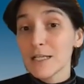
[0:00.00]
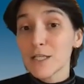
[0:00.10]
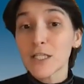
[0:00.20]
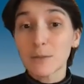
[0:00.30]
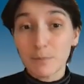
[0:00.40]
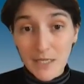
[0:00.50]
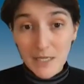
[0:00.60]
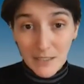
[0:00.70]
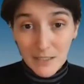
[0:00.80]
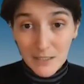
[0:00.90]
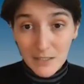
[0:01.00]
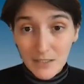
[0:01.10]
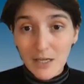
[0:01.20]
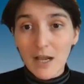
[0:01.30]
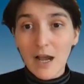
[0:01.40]
speaks,
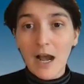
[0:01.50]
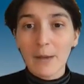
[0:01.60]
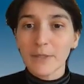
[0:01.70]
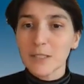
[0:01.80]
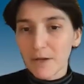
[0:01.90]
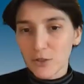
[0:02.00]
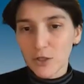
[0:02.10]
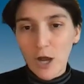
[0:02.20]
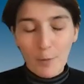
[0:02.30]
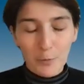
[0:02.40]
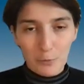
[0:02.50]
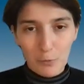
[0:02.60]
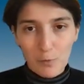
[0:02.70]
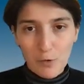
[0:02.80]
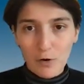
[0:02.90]
especially common with
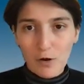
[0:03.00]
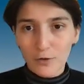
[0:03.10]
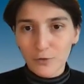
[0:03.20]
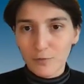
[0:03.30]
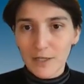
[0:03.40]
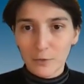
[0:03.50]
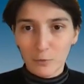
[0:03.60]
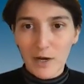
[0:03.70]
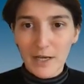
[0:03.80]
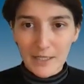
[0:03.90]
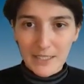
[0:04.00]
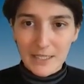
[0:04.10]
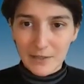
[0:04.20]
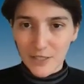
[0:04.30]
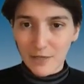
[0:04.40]
robocalls, right? They're waiting to
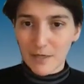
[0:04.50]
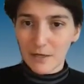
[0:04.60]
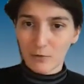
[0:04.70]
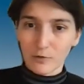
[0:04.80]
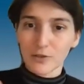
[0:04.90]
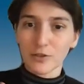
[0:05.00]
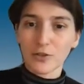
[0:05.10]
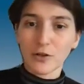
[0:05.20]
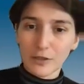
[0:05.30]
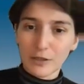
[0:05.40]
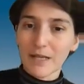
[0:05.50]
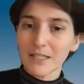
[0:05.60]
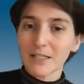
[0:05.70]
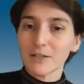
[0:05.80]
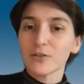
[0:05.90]
hear something in order to start the
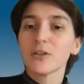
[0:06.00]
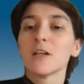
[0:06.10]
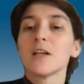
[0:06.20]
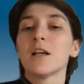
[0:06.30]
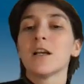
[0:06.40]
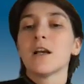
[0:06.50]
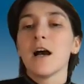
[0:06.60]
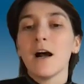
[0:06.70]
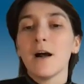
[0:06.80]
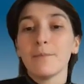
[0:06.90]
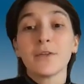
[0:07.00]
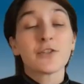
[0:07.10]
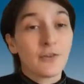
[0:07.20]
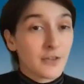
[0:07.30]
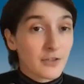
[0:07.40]
message. The
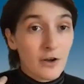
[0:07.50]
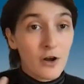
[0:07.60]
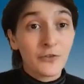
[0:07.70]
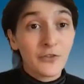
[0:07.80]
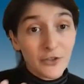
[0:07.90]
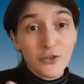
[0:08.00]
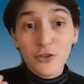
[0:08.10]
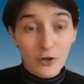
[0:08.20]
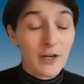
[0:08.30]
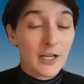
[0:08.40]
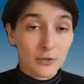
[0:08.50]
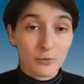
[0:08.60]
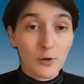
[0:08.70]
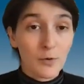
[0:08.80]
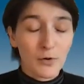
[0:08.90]
start call does start as a
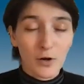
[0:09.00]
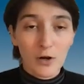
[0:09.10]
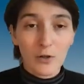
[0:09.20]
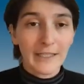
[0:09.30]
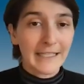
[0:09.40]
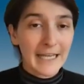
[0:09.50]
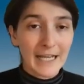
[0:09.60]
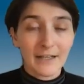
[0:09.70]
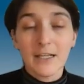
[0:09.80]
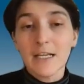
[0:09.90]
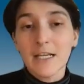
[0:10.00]
robocall. Again,